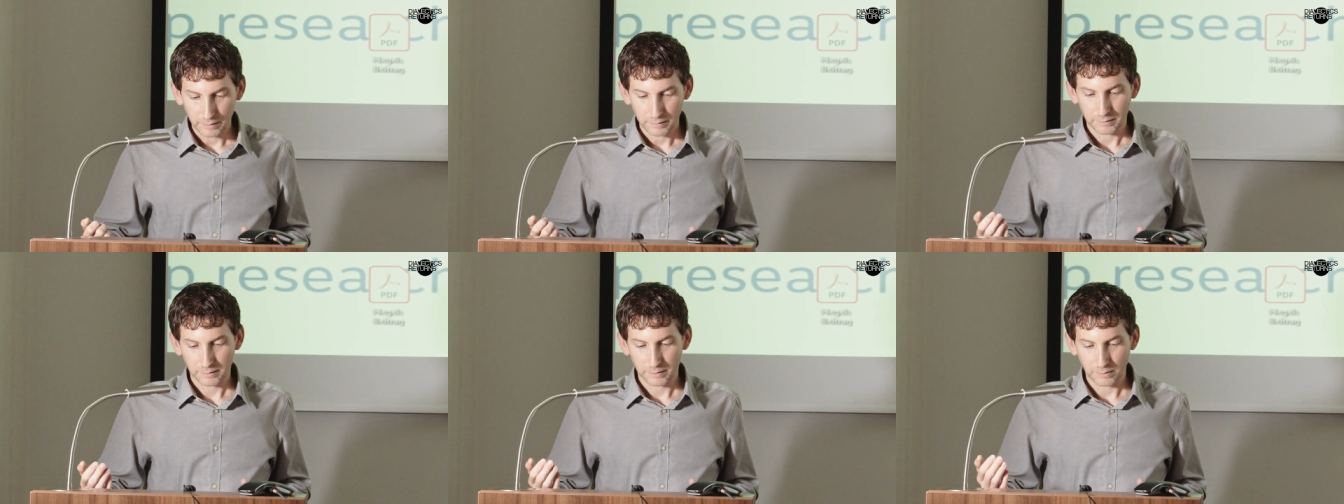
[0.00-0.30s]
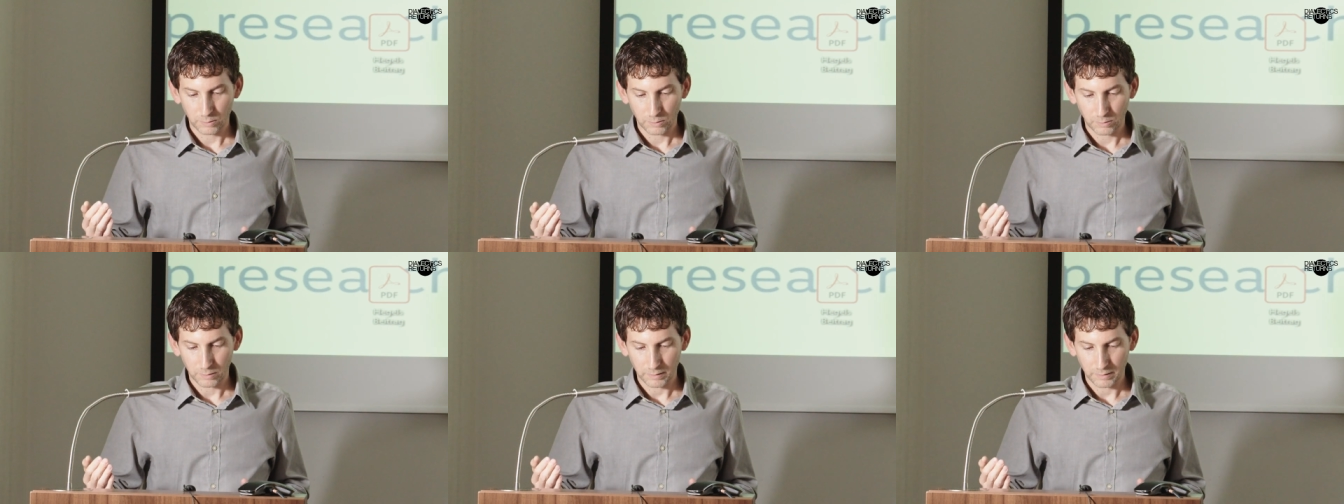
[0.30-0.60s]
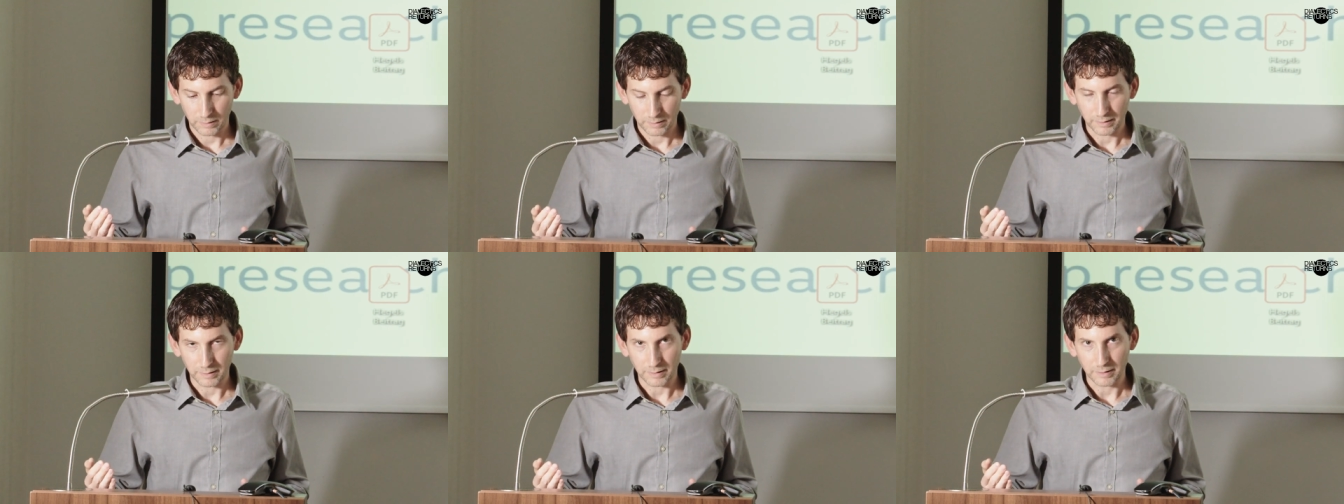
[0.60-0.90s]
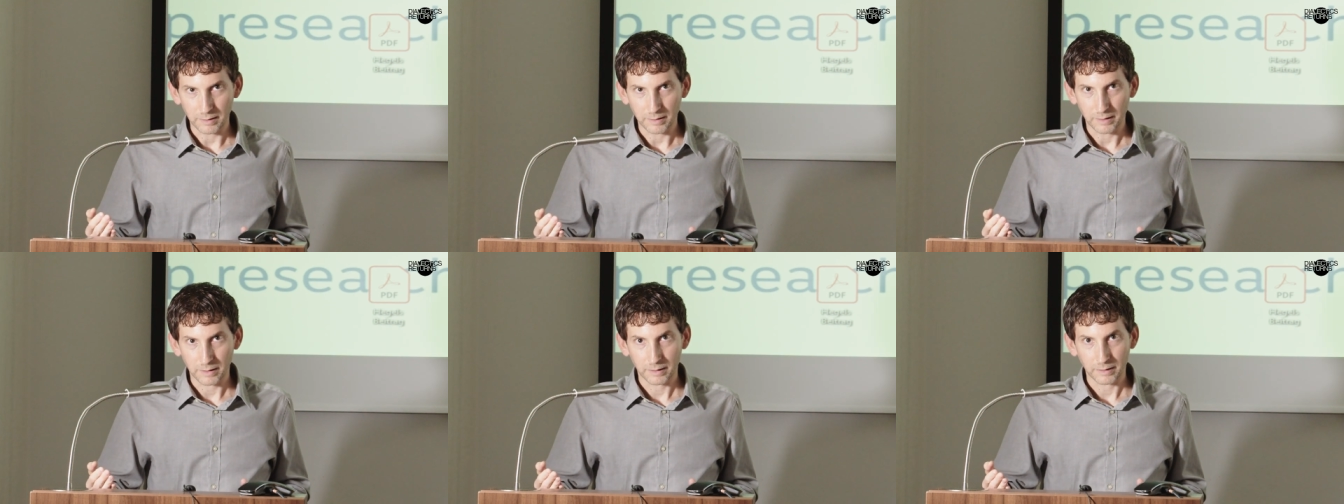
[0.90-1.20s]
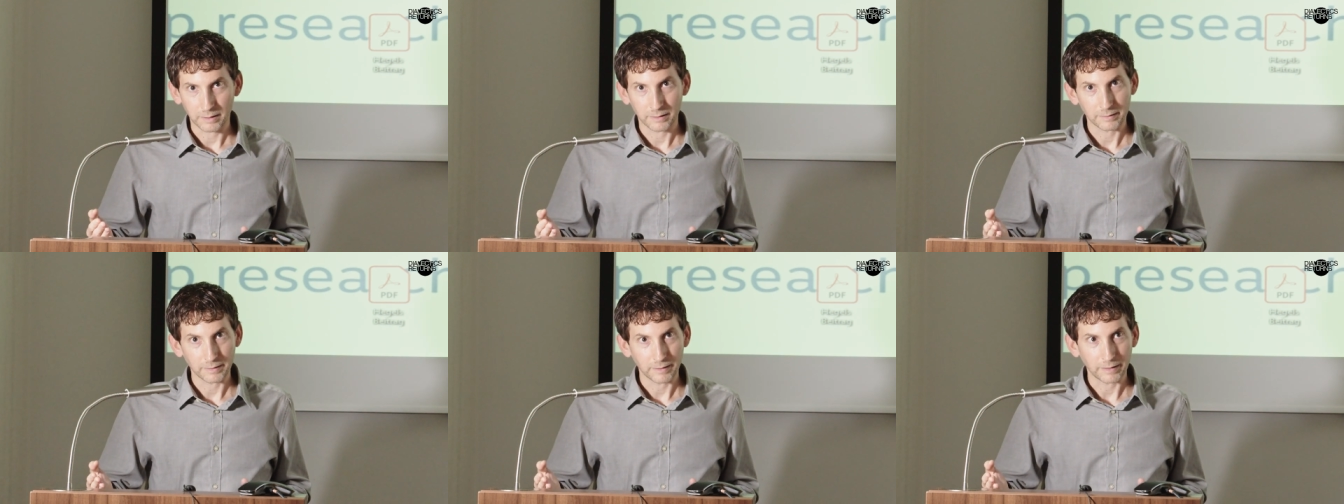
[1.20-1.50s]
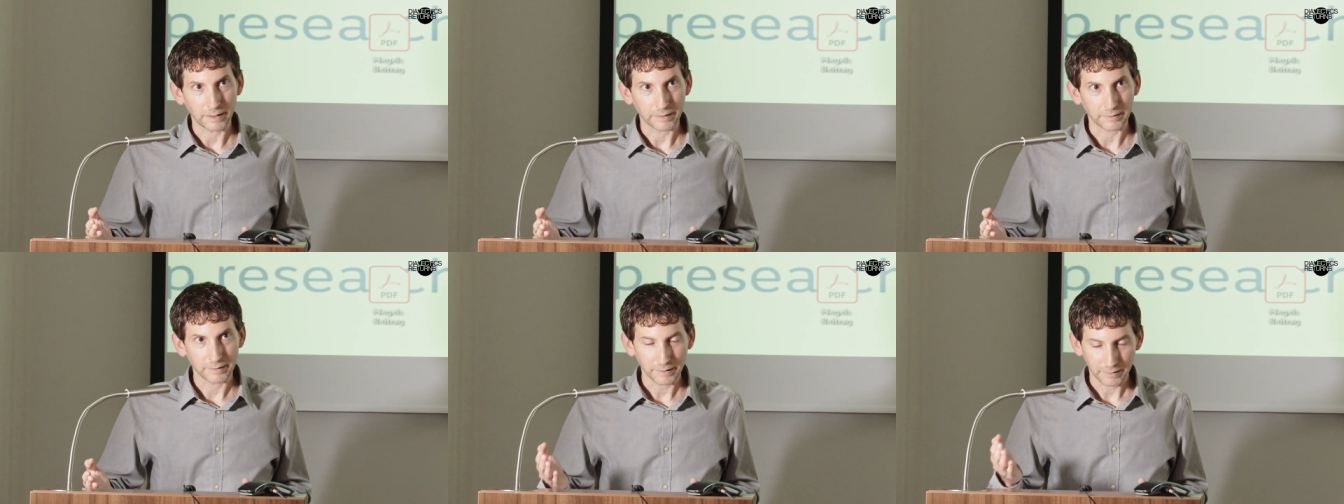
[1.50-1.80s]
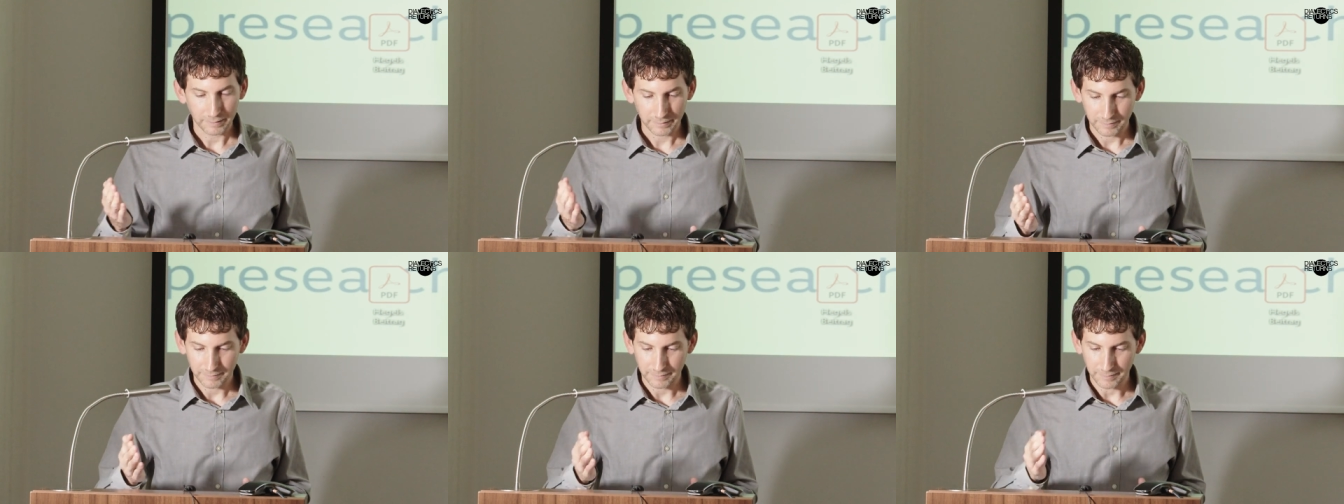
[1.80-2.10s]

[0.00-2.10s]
So uh, I think